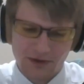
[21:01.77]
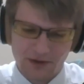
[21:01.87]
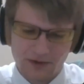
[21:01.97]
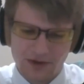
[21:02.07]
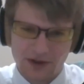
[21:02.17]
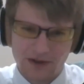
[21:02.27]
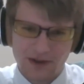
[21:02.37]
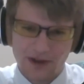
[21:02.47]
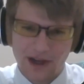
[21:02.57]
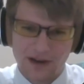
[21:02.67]
goes
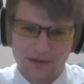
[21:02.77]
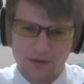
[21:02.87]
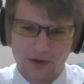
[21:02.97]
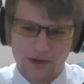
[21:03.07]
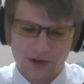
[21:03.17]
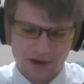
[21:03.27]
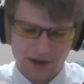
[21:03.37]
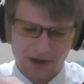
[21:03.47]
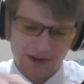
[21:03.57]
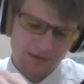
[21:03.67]
into that port,
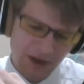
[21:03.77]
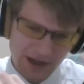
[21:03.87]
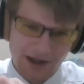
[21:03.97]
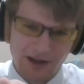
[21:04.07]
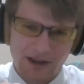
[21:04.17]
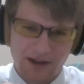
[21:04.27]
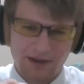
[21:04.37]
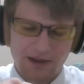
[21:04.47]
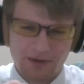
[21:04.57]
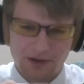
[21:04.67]
and it is magnetically held
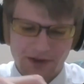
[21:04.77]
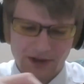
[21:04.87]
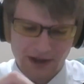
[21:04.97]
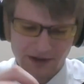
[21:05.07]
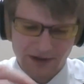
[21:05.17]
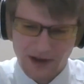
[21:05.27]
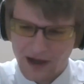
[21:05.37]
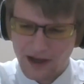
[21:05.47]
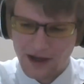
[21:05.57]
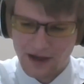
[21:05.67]
in, which is nice.
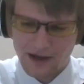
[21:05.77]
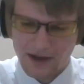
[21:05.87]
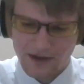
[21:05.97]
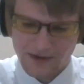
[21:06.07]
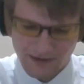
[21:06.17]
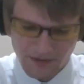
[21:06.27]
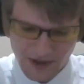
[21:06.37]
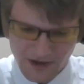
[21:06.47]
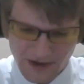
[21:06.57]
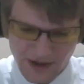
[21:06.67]
And same thing
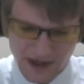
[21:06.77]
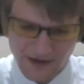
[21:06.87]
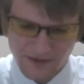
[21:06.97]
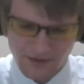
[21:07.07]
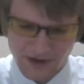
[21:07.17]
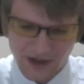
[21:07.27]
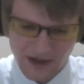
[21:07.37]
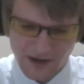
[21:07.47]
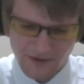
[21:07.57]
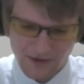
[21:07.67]
on the left, we'll take
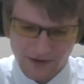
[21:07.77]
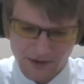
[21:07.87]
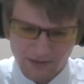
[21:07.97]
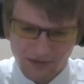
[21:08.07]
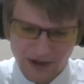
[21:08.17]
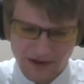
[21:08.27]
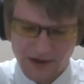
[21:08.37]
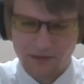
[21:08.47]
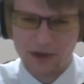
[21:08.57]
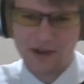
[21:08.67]
off this little
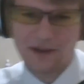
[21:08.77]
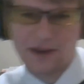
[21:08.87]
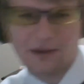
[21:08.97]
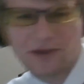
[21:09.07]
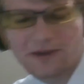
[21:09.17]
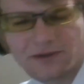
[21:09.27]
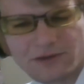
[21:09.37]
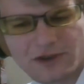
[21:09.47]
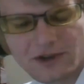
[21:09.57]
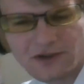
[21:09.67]
plastic bit that keeps it from
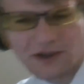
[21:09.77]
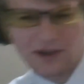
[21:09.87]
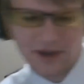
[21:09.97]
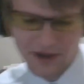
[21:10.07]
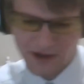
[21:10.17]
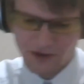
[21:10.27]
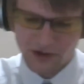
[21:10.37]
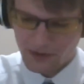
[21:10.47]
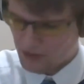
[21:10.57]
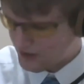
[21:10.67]
charging in
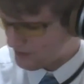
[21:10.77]
shipping,